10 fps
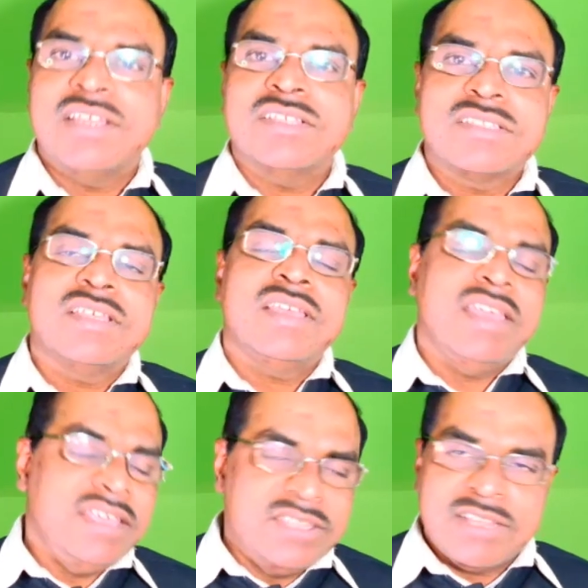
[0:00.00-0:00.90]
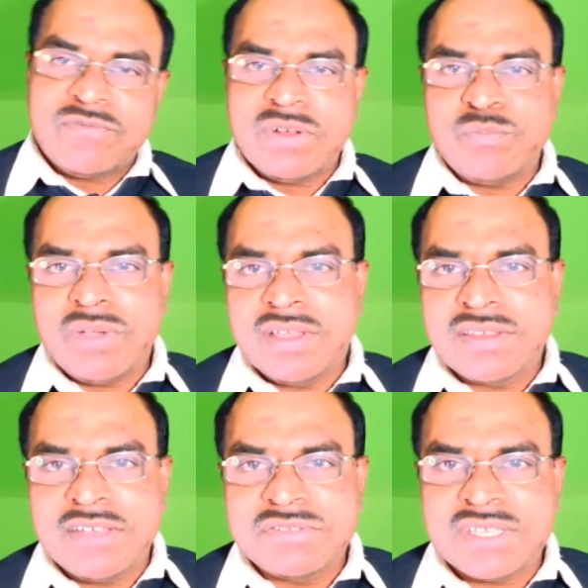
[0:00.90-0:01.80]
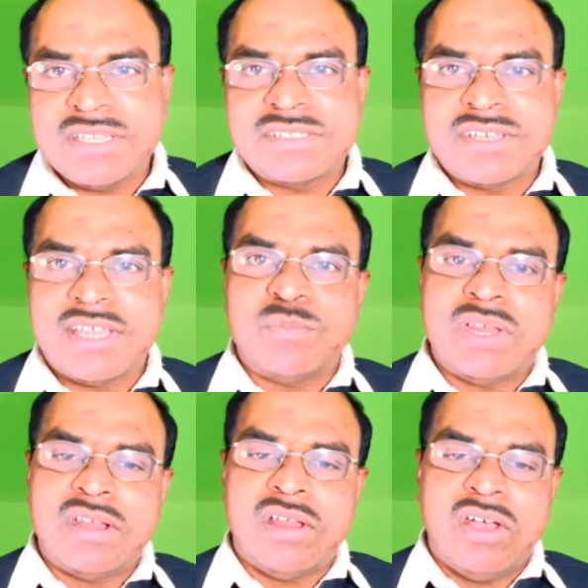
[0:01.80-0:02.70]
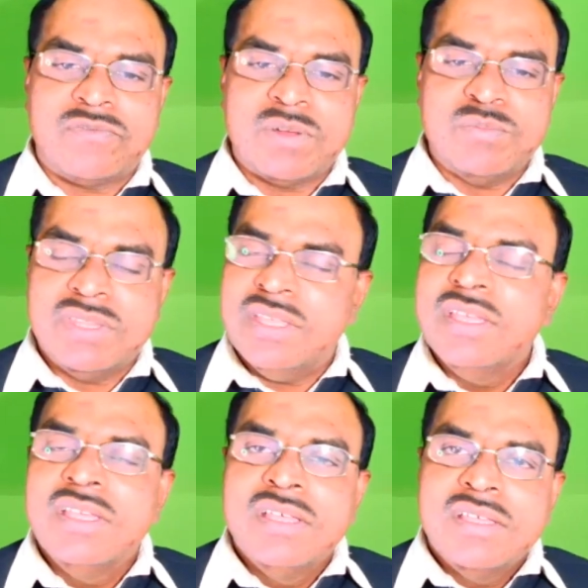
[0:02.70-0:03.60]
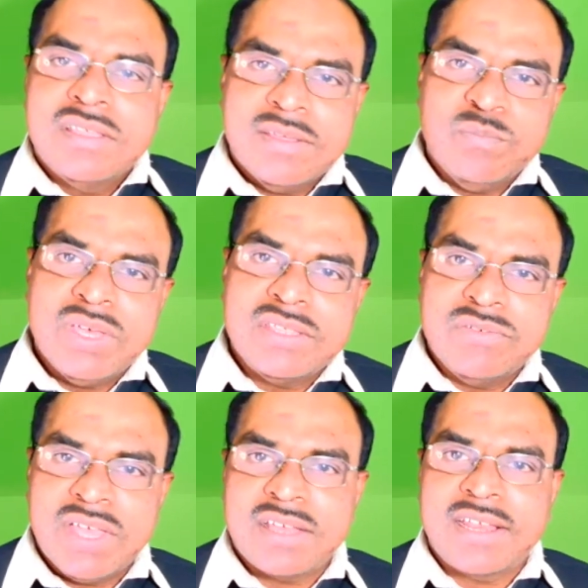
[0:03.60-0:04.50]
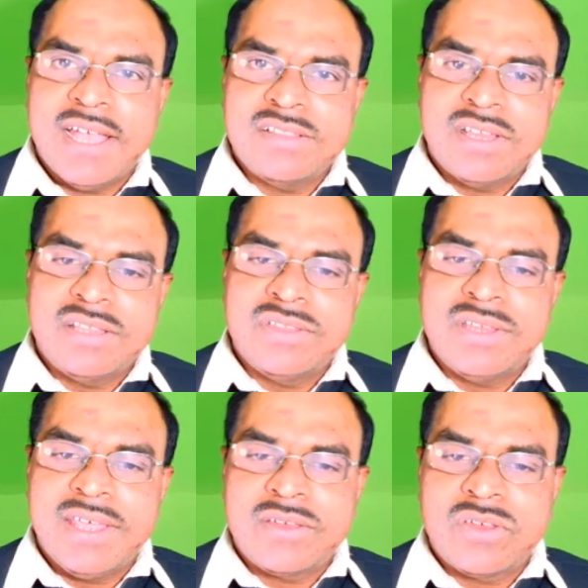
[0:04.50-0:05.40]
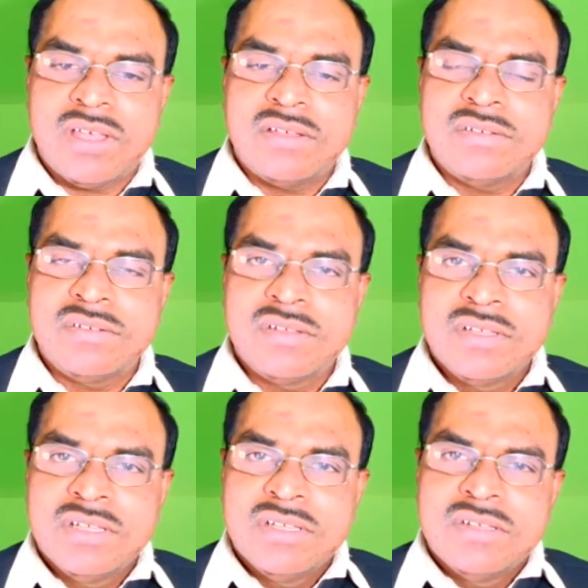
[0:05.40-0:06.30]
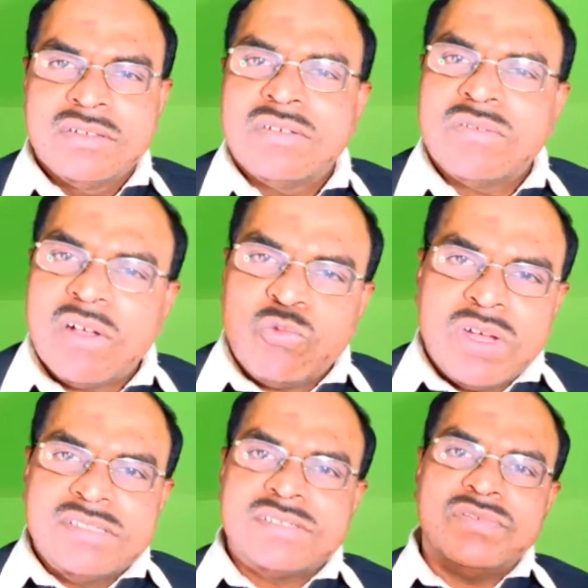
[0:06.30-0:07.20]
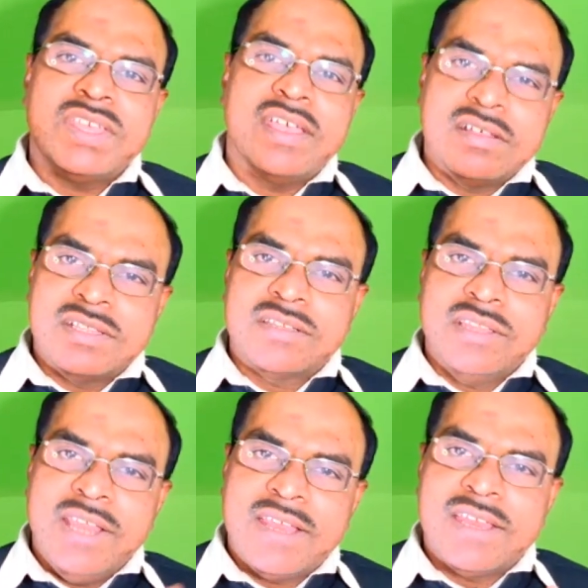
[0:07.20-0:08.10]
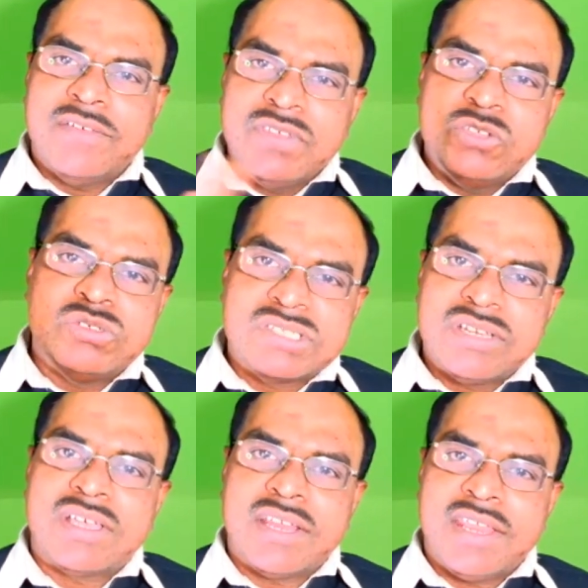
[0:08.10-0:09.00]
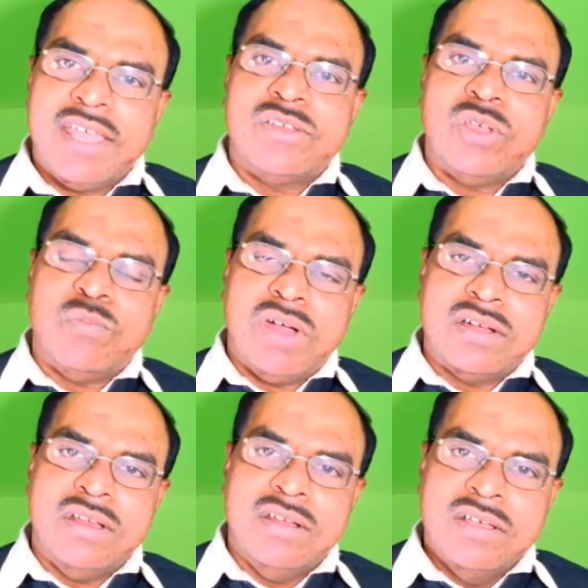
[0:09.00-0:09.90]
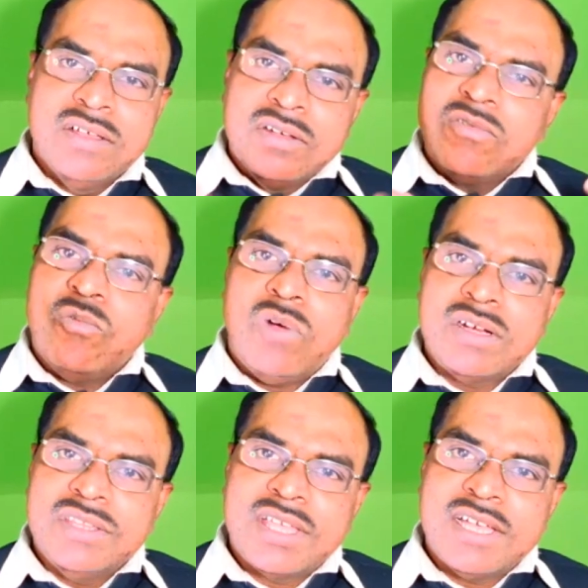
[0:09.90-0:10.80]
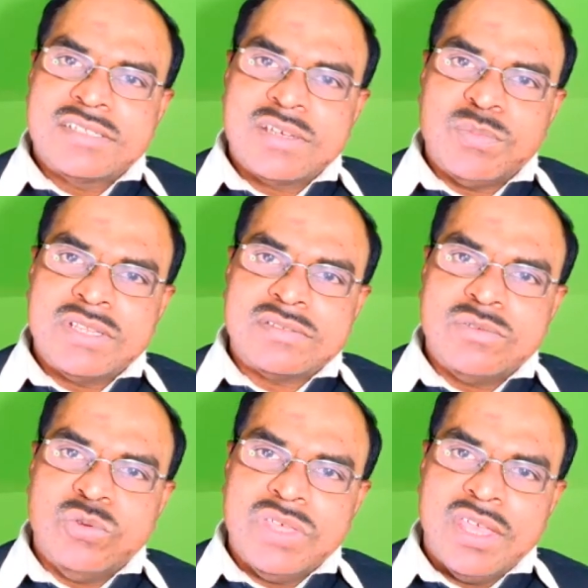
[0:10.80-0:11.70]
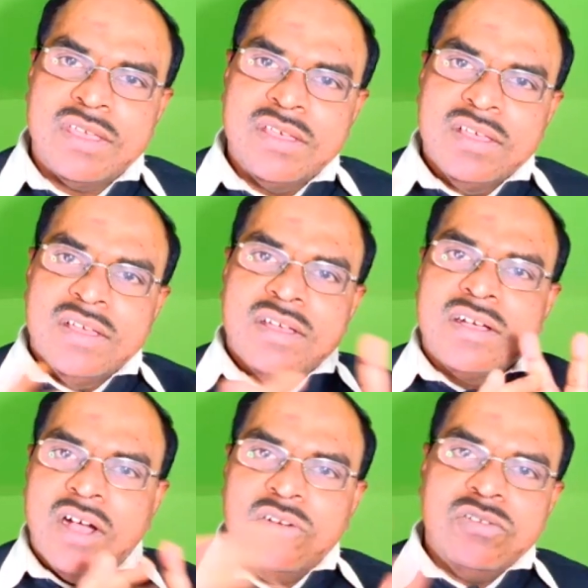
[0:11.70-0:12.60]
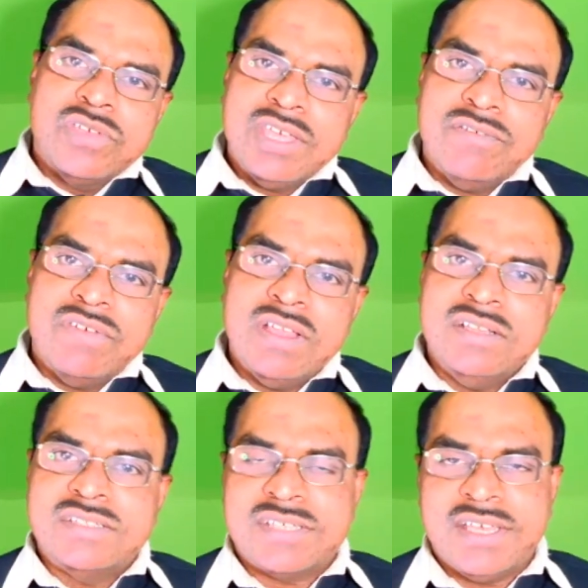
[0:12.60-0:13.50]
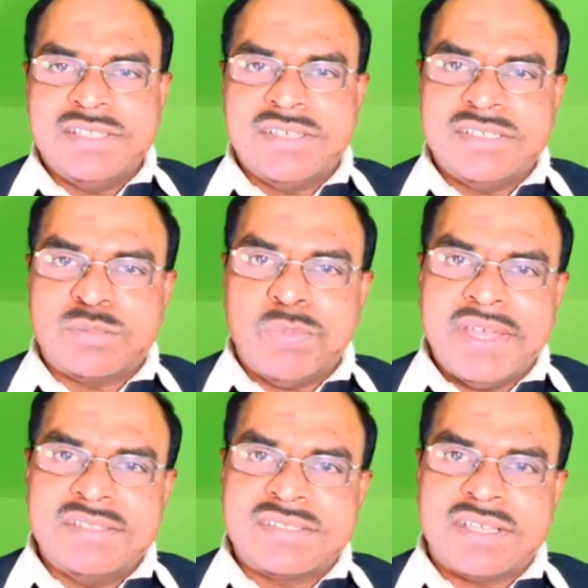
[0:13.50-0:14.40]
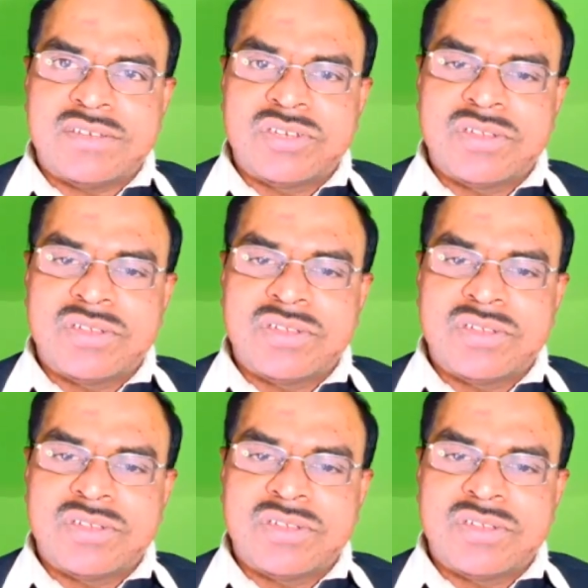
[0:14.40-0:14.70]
is either from point of sales terminal or from the image we are gathering the data. Once we gather the data, we used to create a model. what the customer is doing, how he will change his mindset.